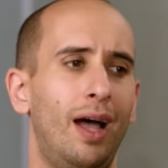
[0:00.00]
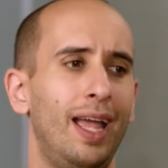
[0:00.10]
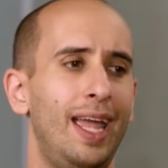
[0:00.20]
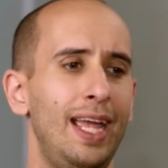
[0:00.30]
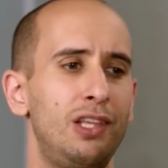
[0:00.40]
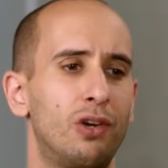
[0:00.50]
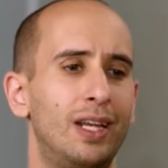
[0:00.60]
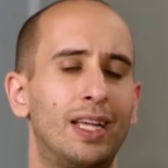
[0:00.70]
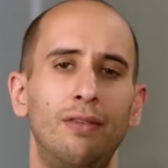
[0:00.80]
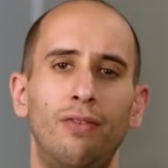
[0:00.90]
I hate
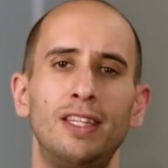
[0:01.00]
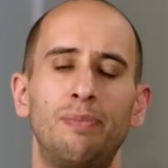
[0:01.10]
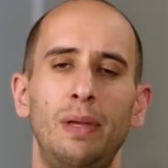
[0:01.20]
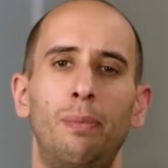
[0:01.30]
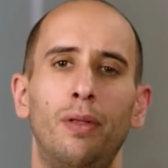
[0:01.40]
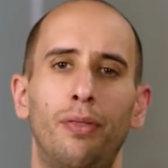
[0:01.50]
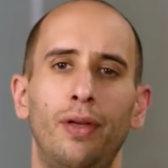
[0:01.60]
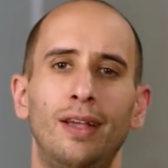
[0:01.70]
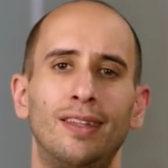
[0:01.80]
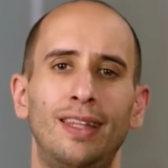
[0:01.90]
trying to convince people of
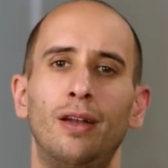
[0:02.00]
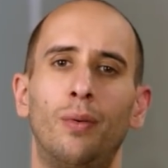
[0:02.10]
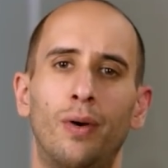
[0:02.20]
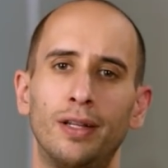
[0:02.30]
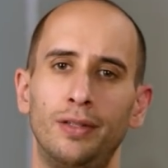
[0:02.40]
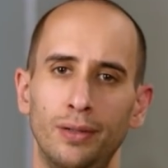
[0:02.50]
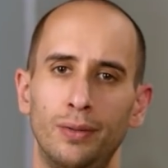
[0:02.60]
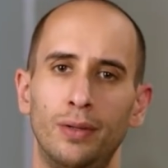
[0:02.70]
things that they don't want to do.